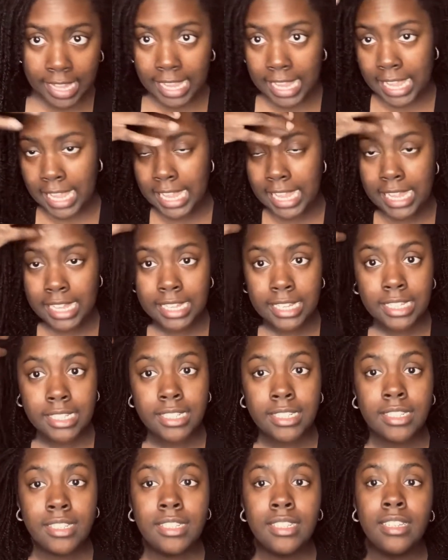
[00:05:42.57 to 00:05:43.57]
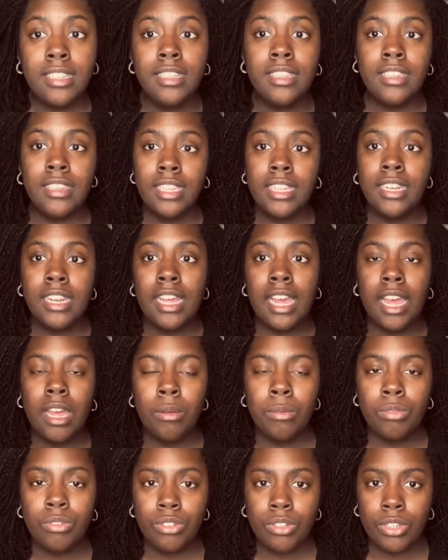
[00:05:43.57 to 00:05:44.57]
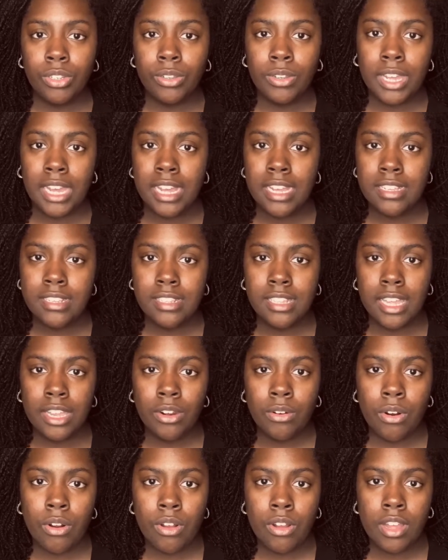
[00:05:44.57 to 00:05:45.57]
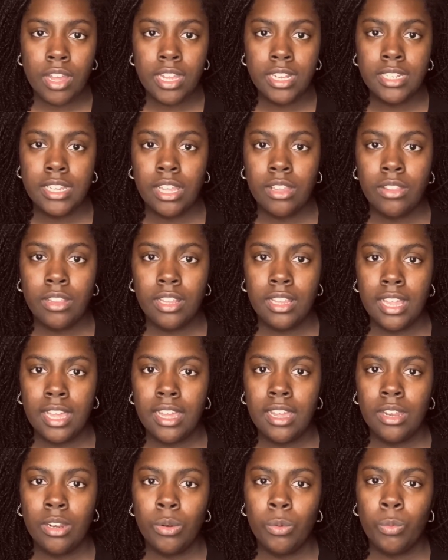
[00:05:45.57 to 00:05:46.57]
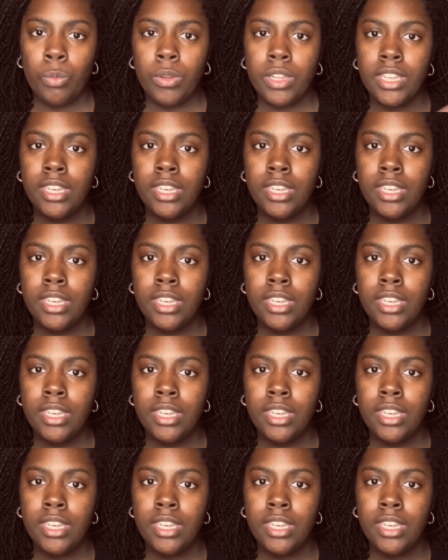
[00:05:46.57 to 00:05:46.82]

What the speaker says: and then I will show you guys later on down the line what